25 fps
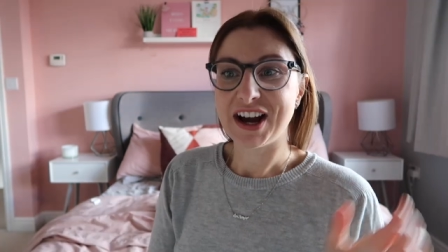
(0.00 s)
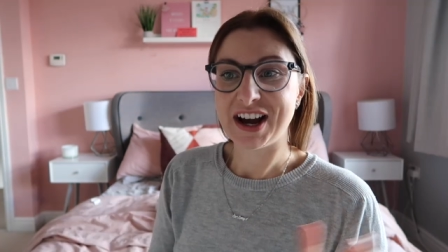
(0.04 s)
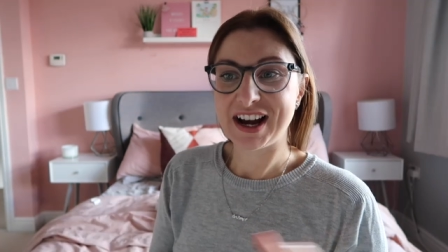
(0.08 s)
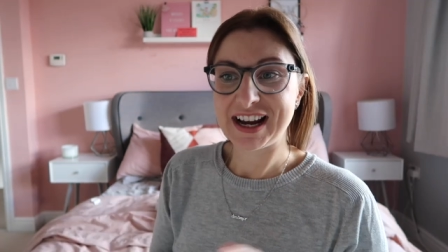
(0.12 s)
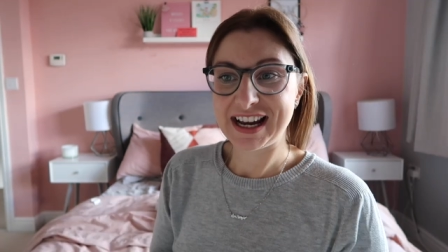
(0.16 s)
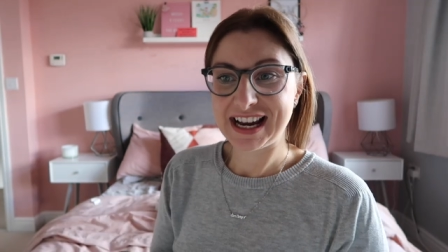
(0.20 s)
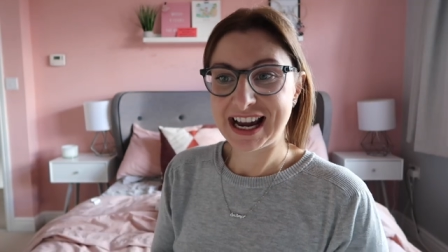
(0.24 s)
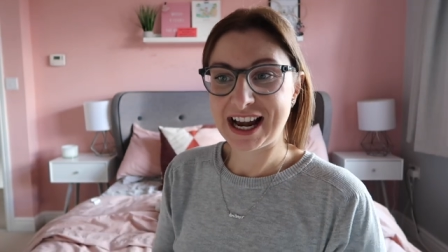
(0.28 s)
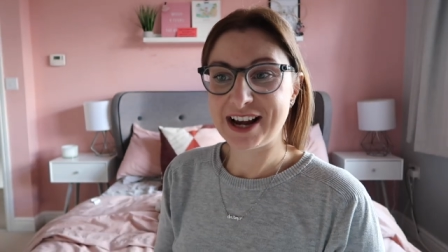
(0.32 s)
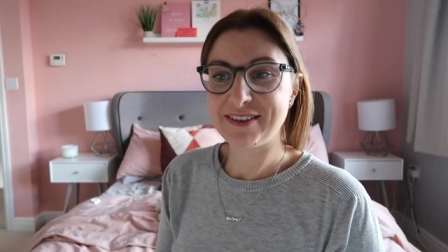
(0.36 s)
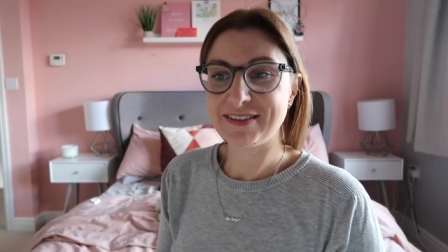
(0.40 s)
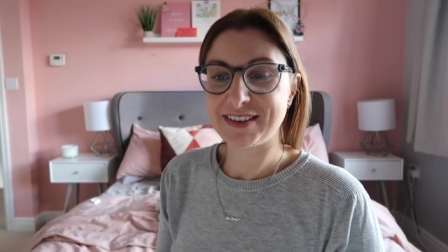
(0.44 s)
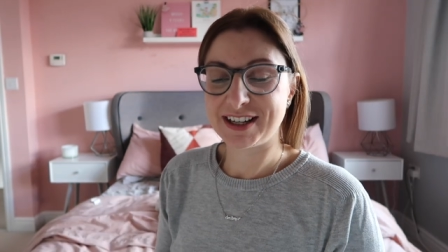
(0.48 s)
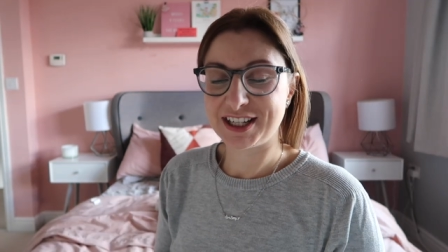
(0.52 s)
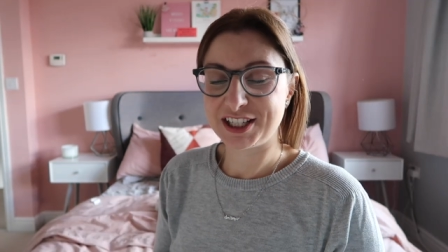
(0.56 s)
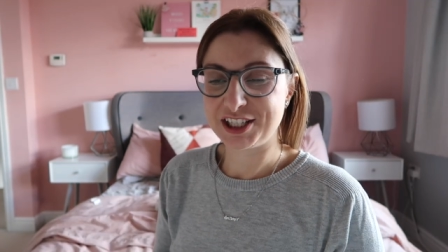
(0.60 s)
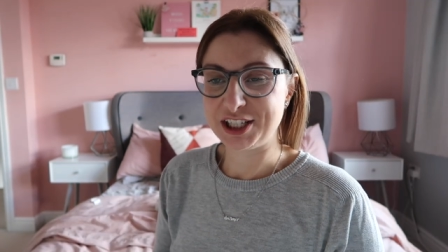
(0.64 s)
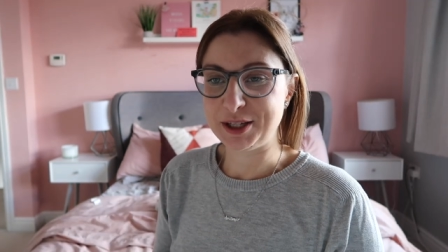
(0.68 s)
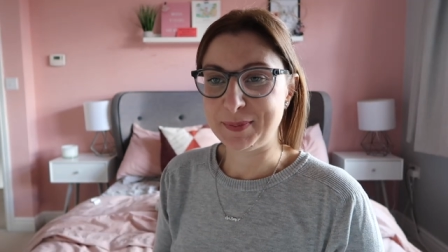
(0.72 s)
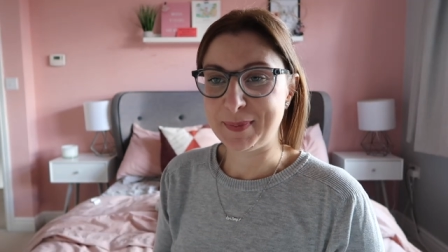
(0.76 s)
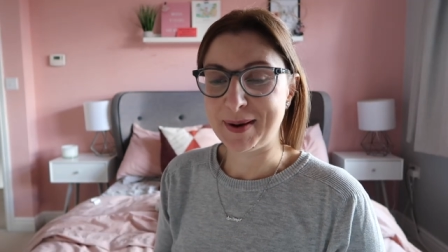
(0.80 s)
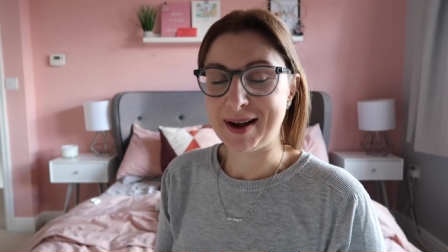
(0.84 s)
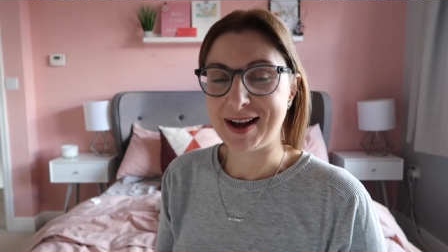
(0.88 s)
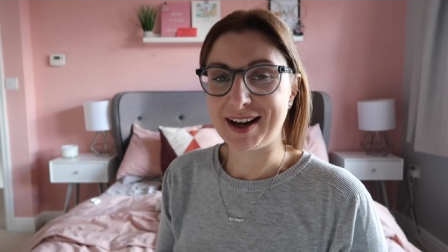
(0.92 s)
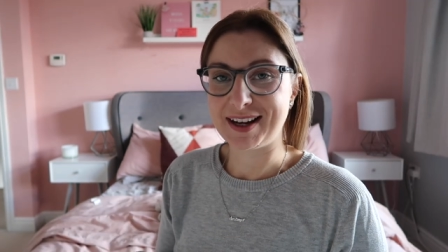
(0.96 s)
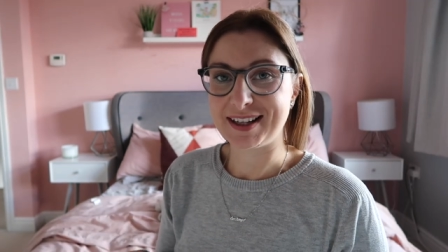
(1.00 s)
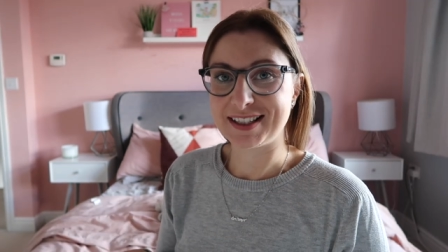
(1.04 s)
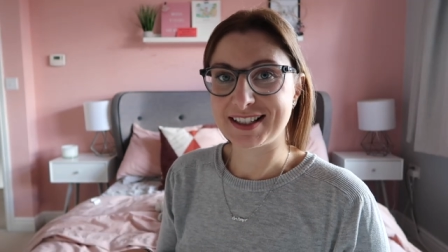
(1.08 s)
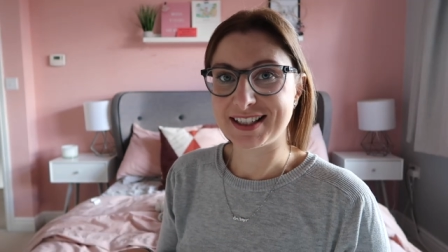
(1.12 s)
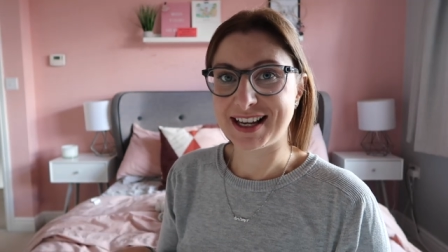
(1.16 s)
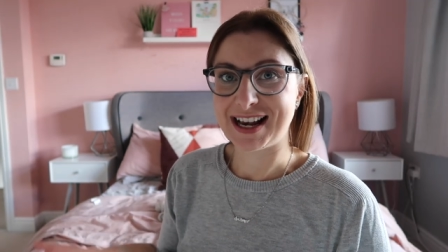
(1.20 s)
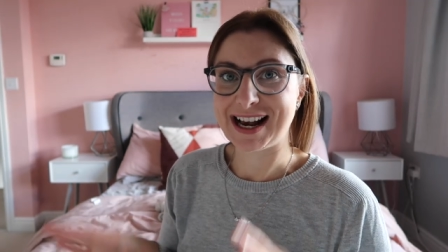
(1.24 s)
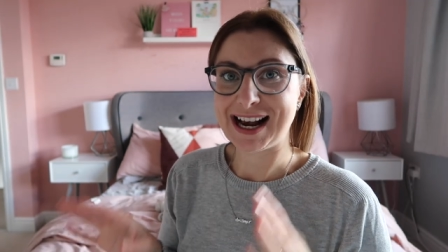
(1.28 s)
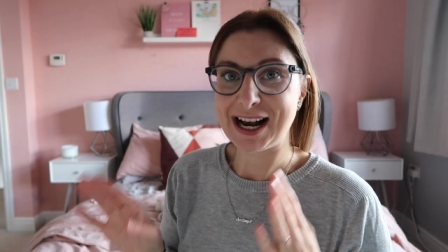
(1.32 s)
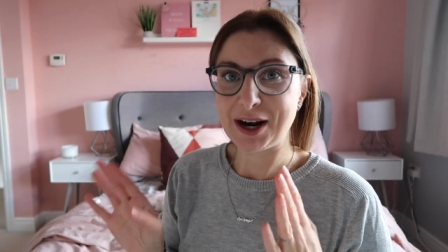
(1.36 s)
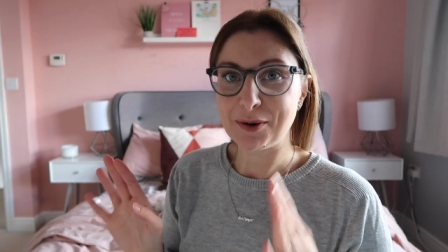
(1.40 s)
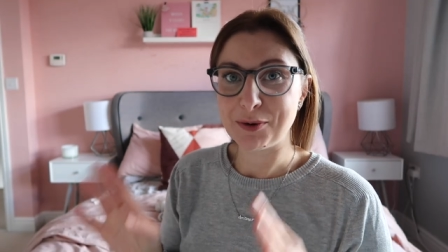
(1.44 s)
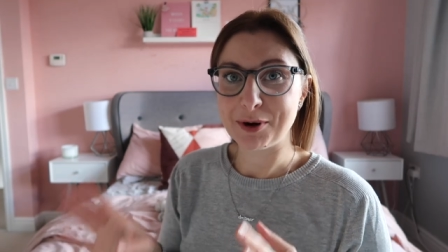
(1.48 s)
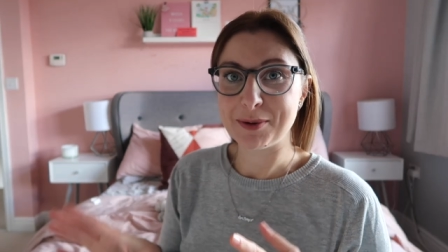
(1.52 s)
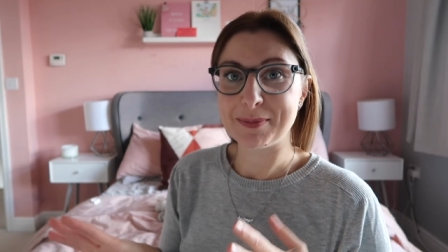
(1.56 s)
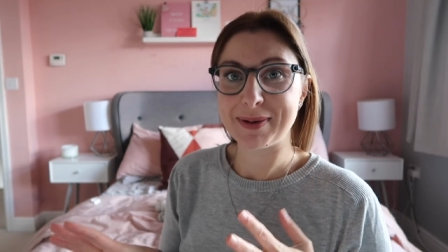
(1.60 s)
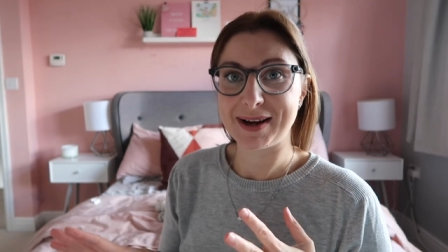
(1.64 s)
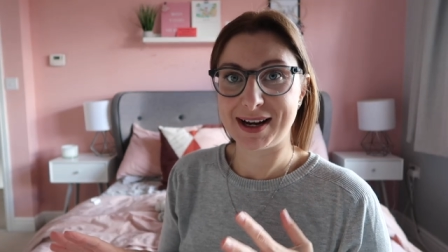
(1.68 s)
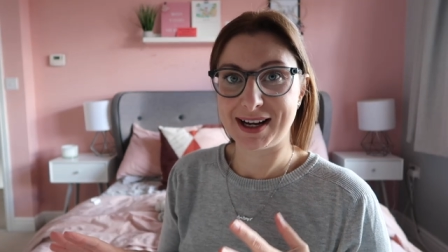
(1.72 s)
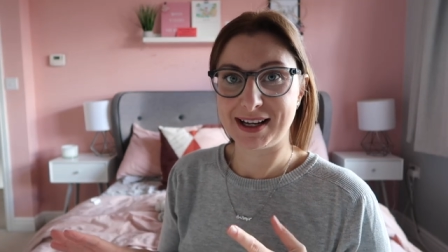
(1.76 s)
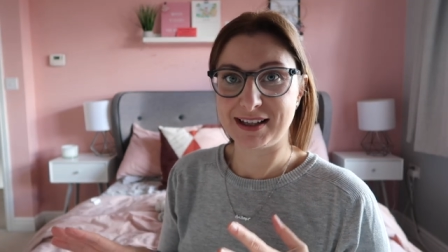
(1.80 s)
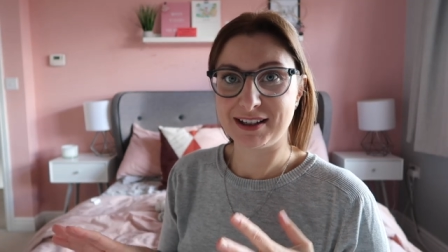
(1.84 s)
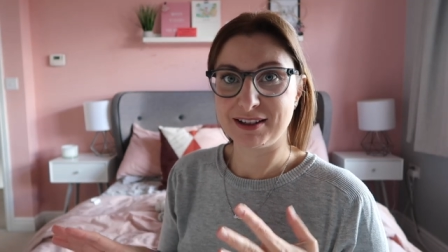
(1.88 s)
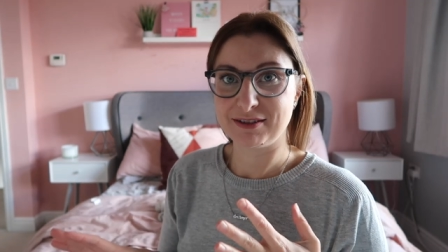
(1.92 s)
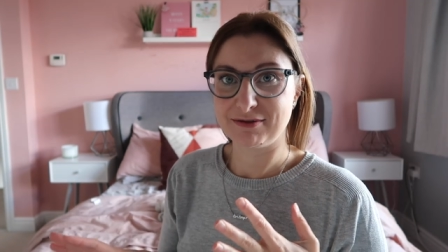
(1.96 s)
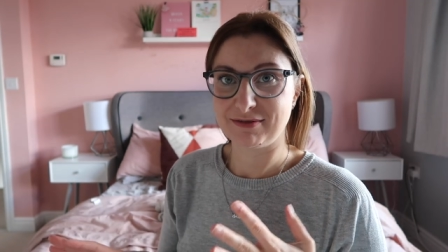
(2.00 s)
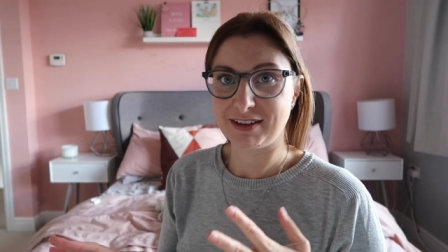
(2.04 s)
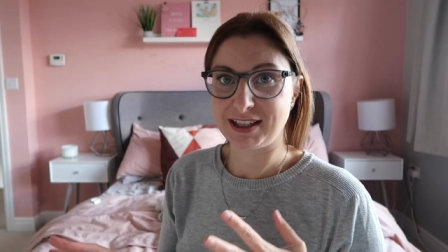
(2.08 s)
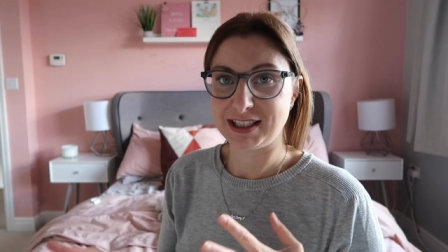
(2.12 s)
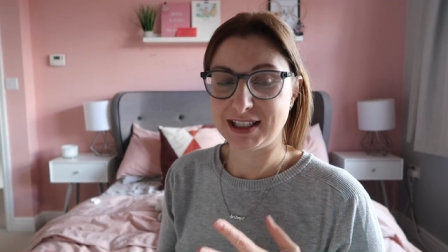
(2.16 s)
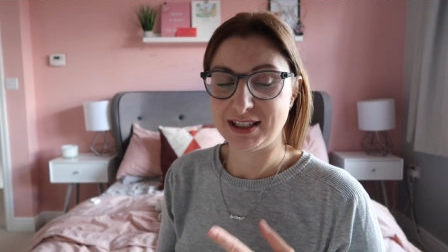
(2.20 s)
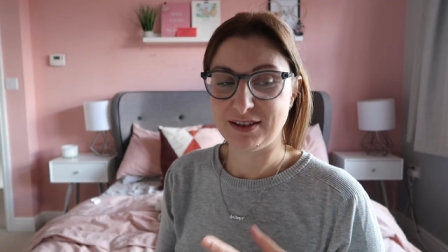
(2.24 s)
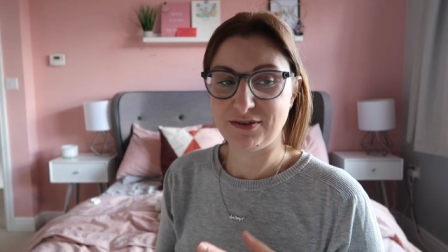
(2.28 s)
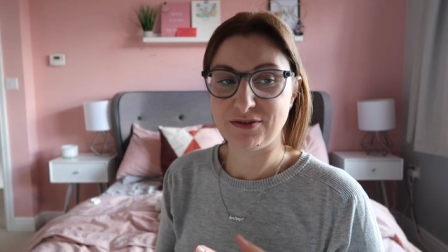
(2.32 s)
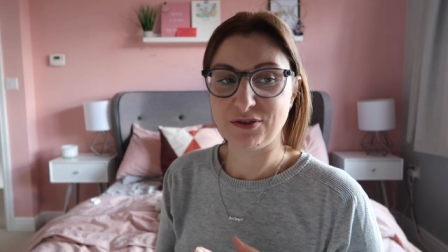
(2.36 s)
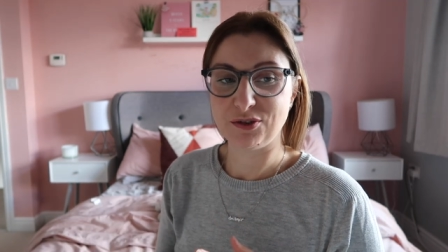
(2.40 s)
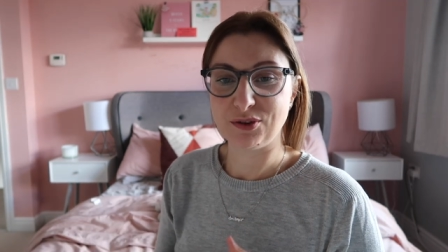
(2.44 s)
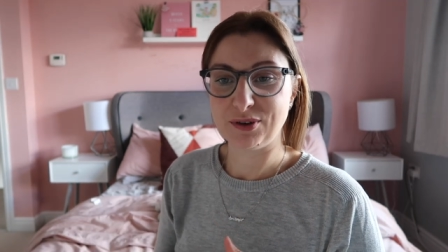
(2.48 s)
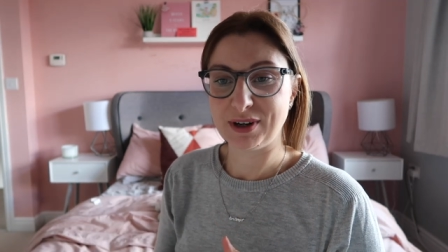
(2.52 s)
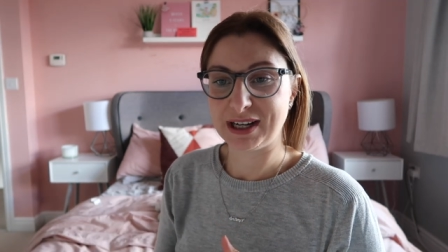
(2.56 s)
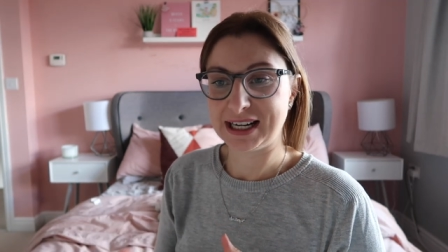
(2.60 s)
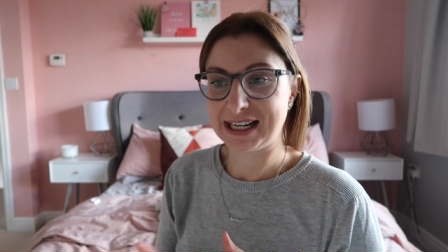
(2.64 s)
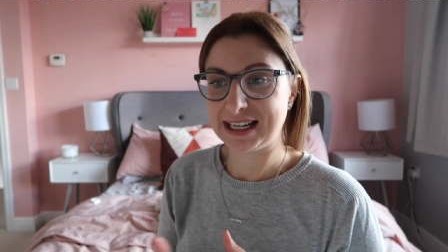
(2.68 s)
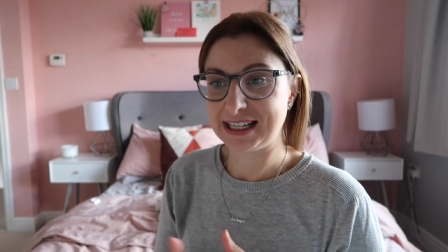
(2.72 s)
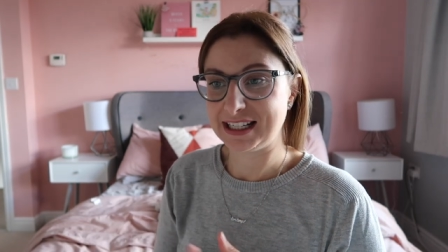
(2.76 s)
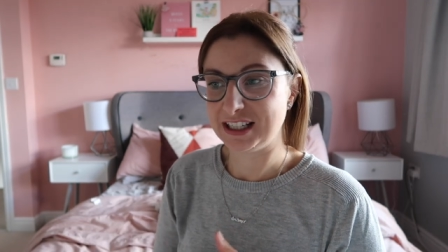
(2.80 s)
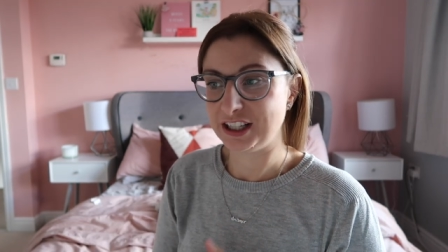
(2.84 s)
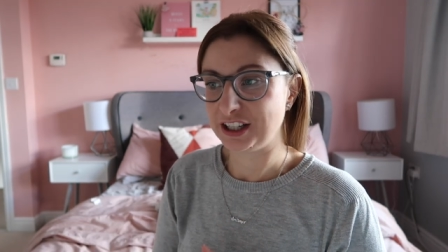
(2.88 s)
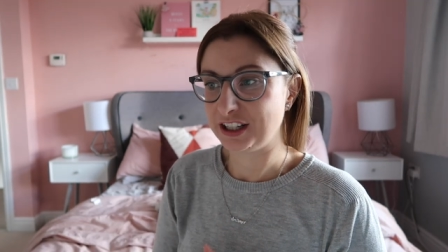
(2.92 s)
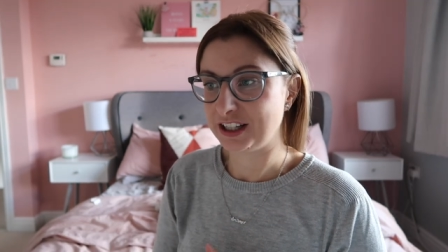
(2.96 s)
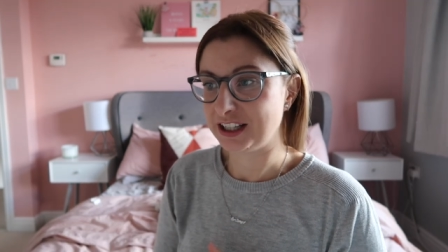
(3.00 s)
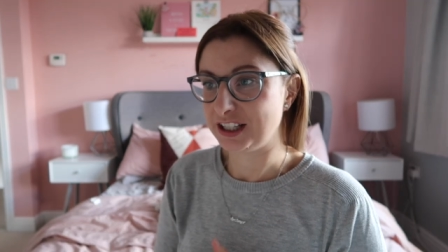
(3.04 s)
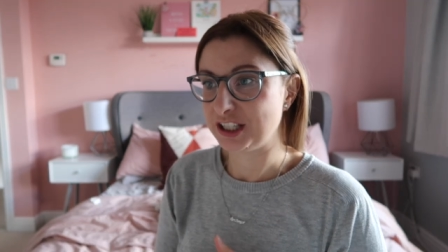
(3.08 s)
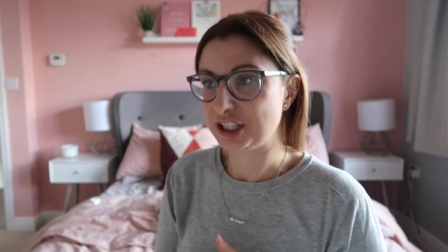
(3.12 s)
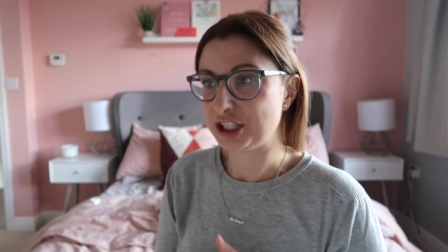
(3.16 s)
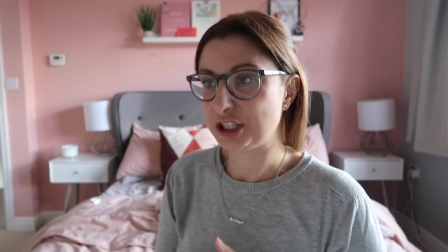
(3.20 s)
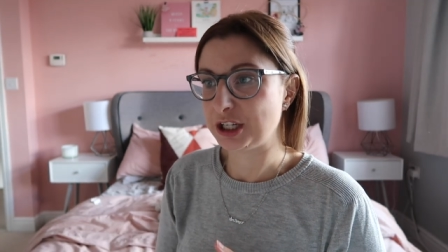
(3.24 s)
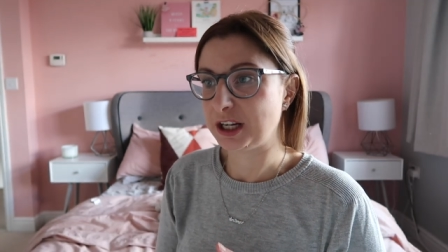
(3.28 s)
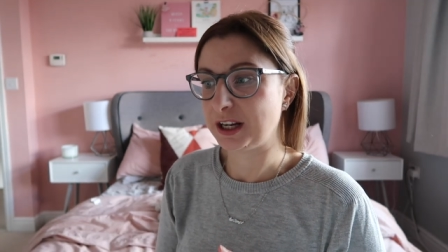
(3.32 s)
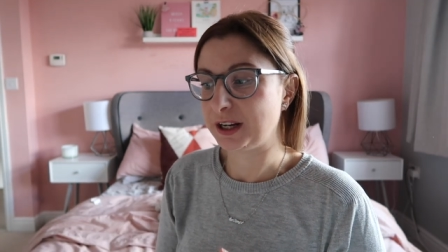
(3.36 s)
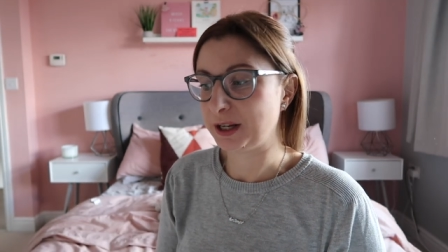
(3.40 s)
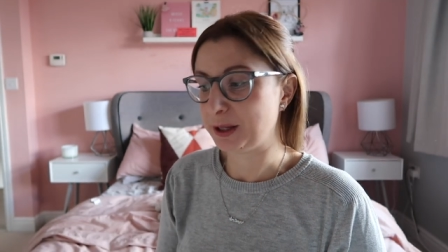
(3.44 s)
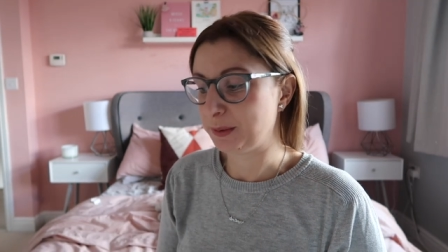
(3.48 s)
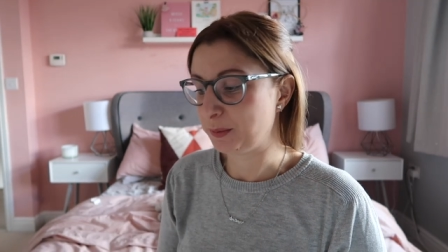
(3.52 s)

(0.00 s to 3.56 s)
I have actually packed our bag ready for hand luggage,